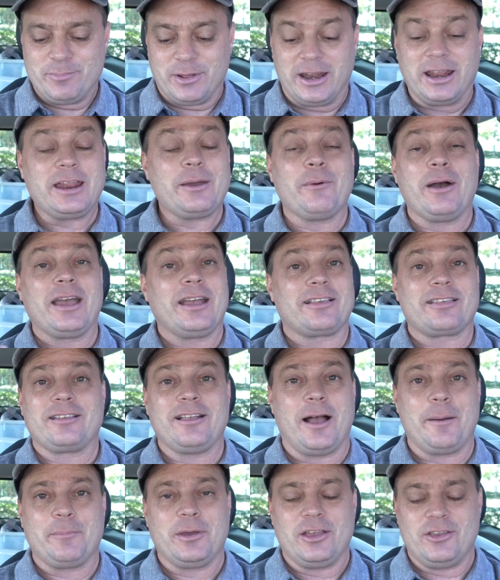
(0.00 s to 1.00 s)
But anyway, it's
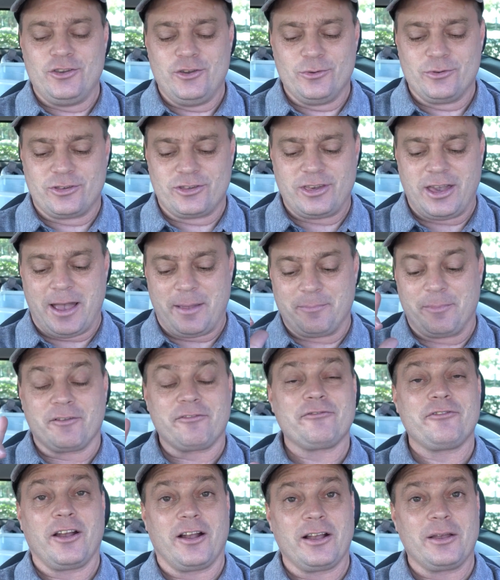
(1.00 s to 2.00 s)
not been used yet, but
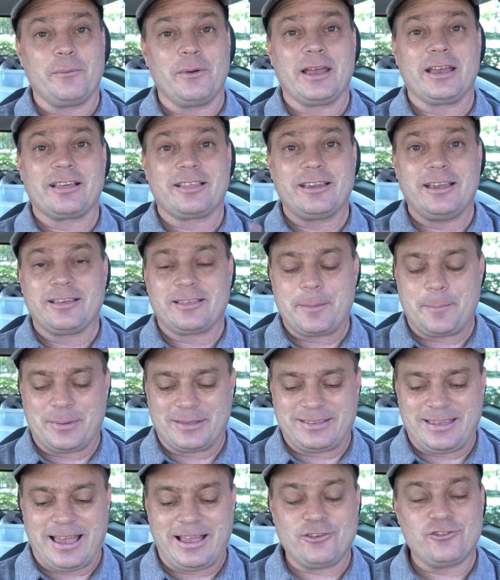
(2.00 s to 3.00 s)
fairy wings is a
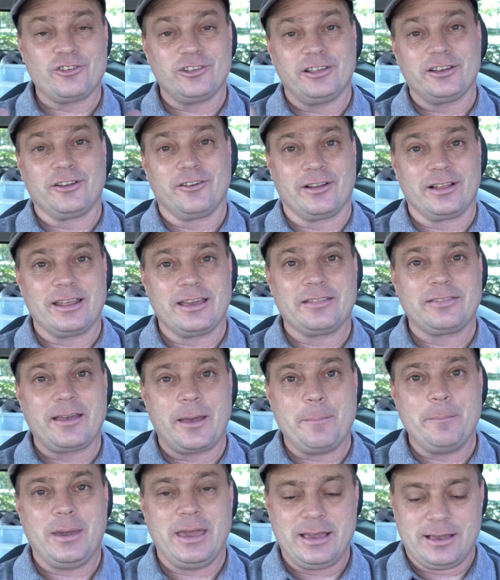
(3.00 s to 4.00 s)
potential ingredient
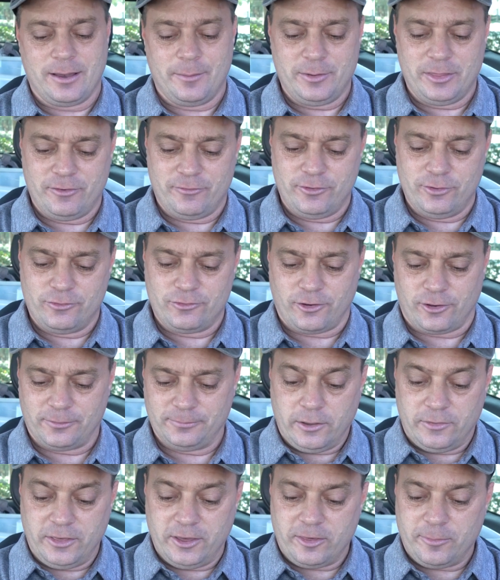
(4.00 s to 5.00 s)
that may come in the future.
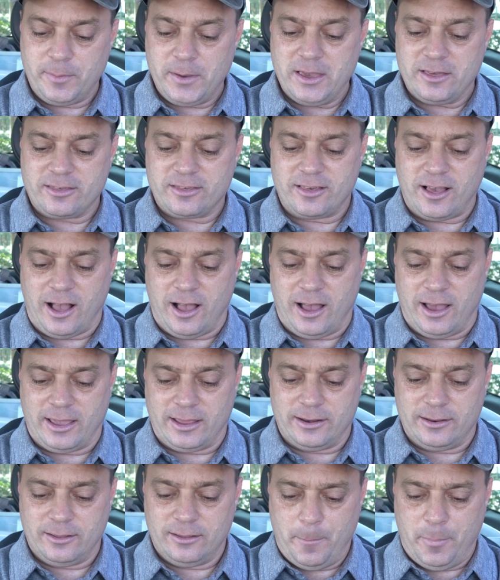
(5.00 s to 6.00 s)
Could this be a
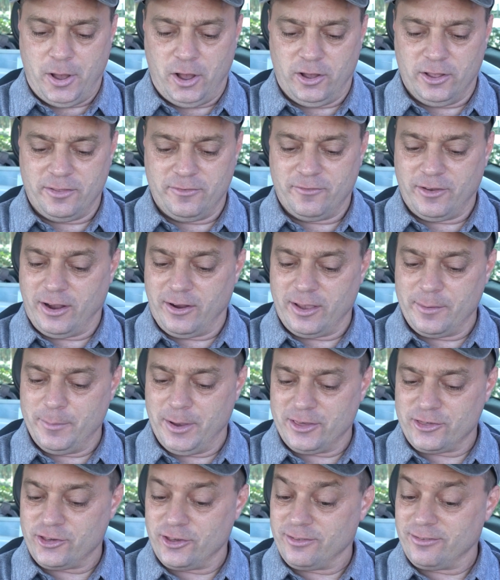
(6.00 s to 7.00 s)
sign, pun very
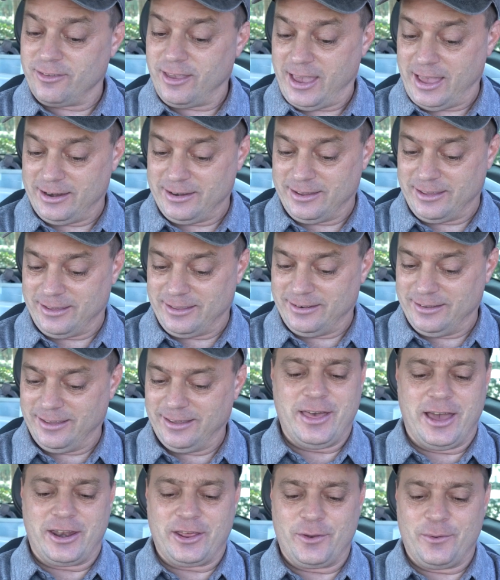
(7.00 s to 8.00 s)
much intended,
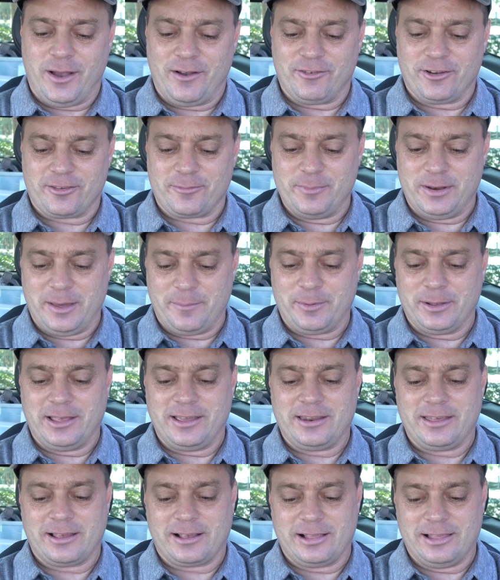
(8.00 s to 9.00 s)
that whoever's
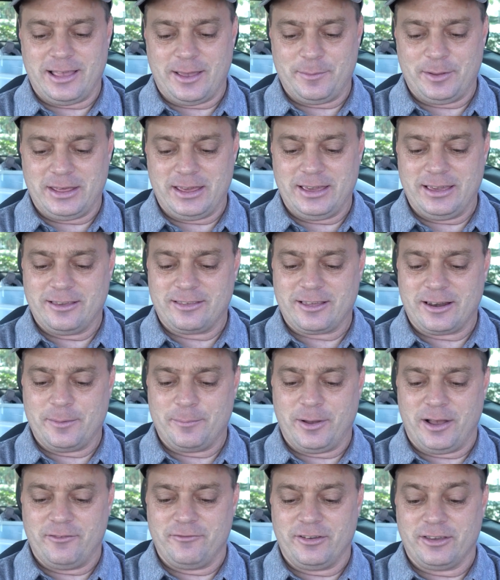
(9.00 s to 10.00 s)
manipulating a calamity isn't
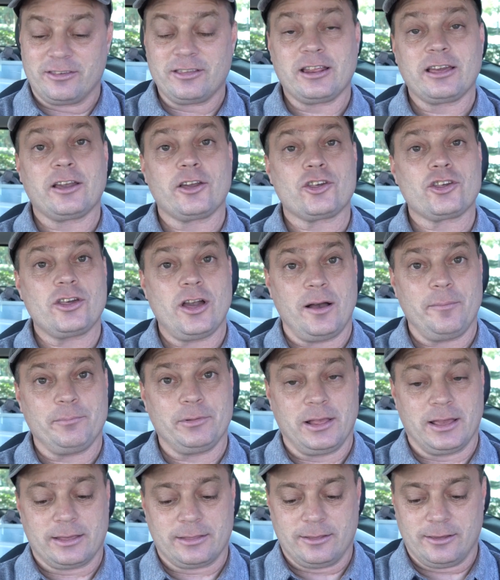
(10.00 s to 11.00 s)
above visiting a shop
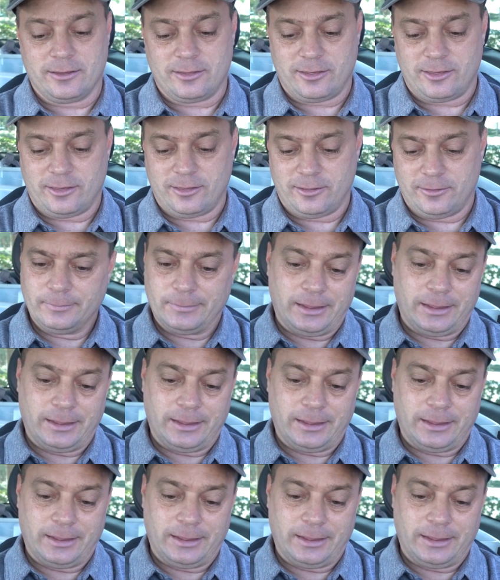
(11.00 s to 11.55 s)
like this?